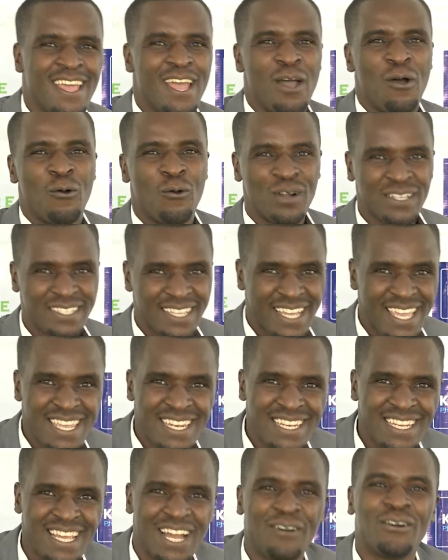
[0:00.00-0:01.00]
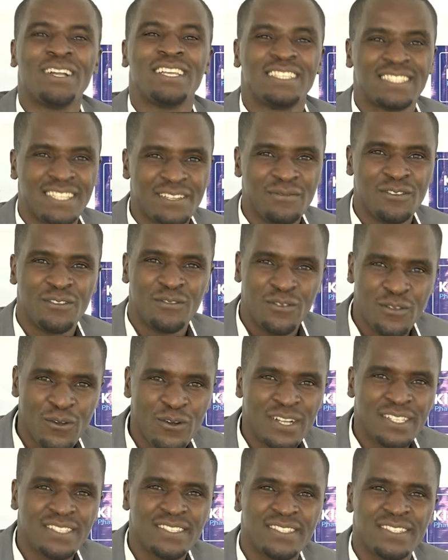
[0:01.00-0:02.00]
Once again, our esteemed
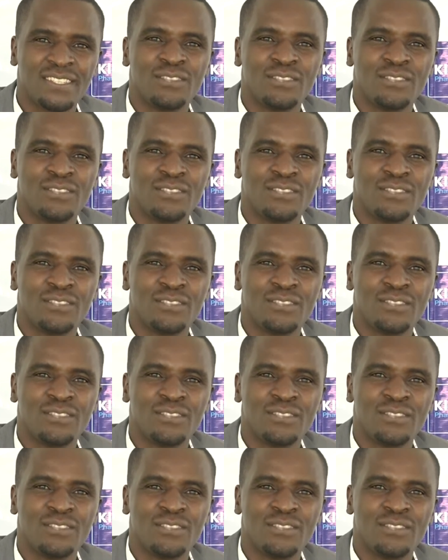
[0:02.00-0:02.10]
viewers,